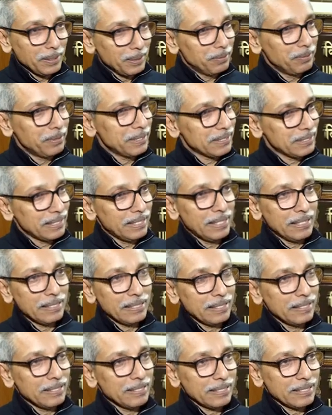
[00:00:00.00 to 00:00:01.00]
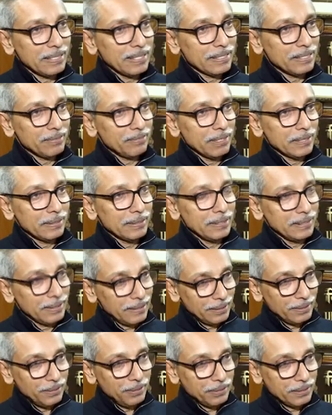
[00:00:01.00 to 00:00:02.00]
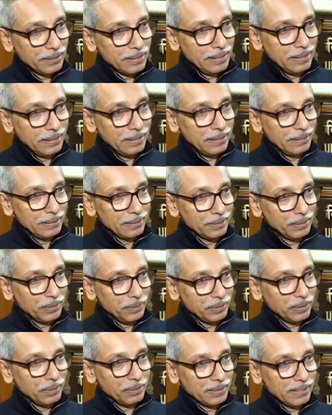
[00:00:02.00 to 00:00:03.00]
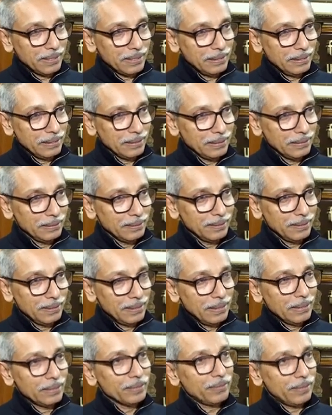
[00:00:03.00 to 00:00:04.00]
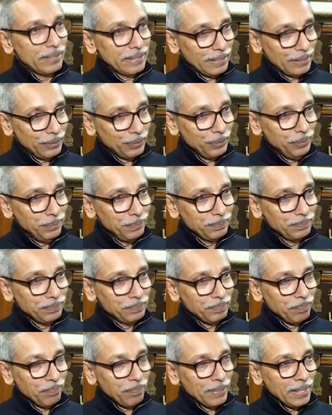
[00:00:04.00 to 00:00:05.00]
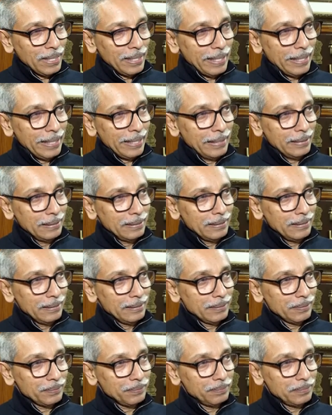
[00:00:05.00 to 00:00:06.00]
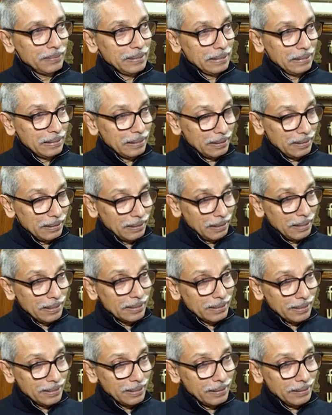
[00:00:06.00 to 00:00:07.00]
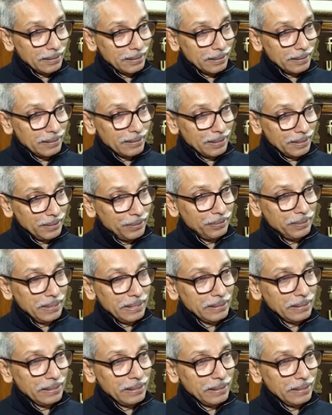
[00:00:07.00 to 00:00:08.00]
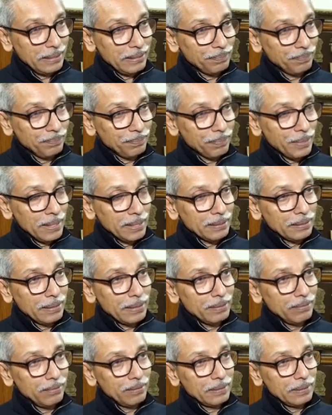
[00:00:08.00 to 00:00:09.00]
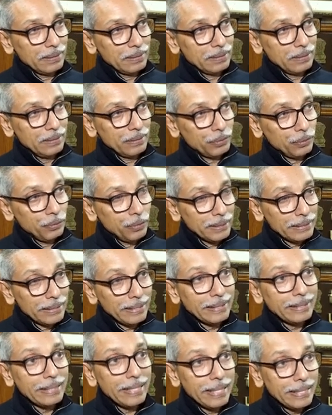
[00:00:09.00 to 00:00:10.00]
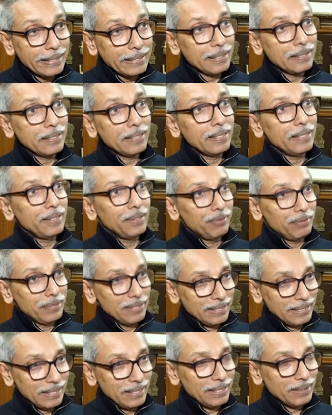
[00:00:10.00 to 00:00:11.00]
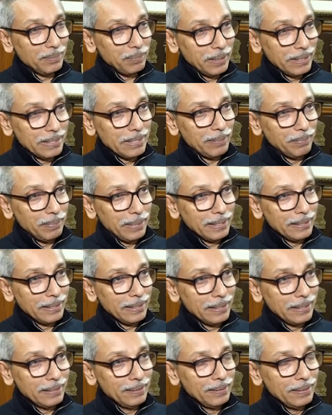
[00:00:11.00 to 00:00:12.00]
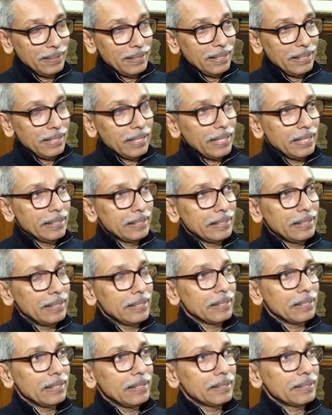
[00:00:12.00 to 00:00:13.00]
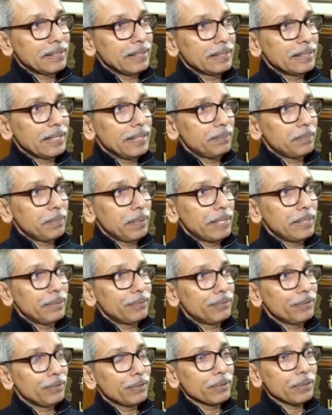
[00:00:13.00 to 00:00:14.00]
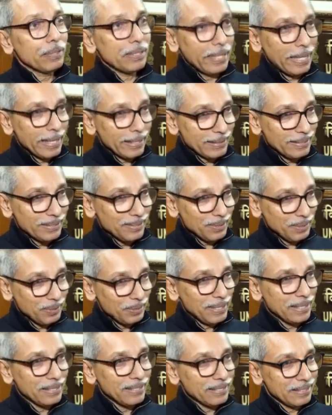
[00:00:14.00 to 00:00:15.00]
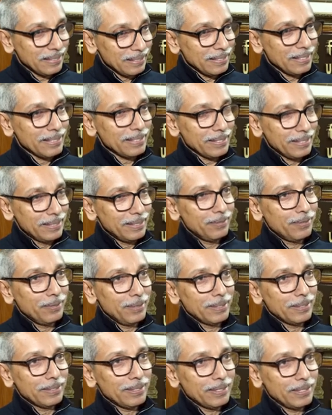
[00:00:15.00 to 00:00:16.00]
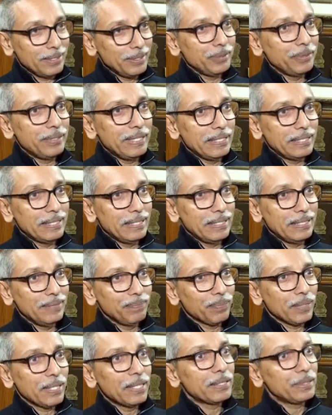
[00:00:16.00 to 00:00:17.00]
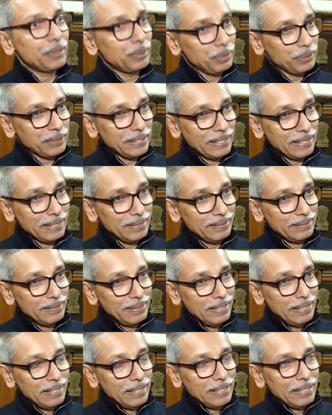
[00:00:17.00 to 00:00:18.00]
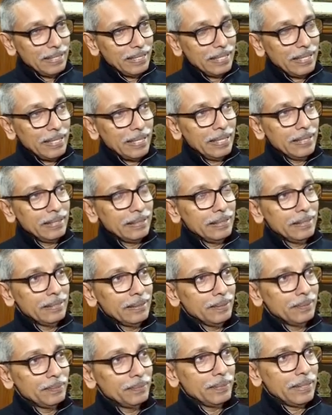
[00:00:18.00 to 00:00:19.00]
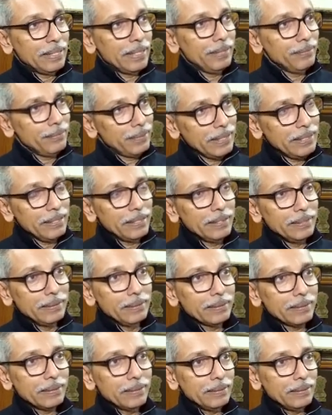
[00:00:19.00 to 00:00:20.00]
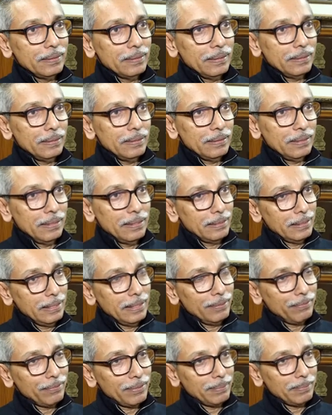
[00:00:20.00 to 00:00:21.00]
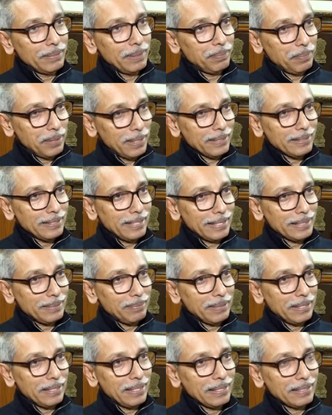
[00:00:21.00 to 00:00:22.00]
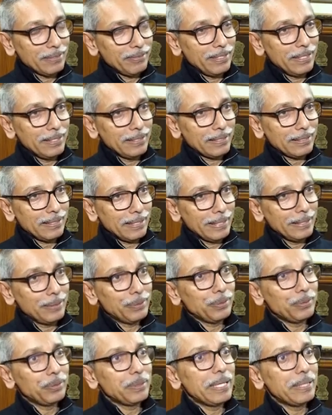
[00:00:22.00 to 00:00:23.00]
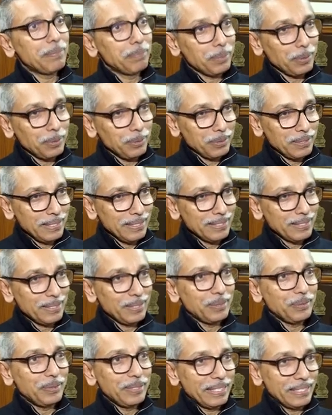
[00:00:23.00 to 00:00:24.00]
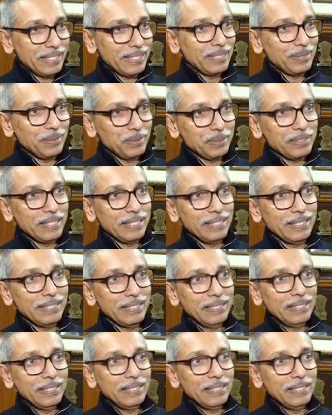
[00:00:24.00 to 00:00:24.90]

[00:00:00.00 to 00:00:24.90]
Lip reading: University entrance test was introduced in 2022, and in the last year CUET there were 283 universities participated, and nearly 13.4 lakhs students registered for CUET UG. And every year, learning from the past experience, we are trying to improve the CUET UG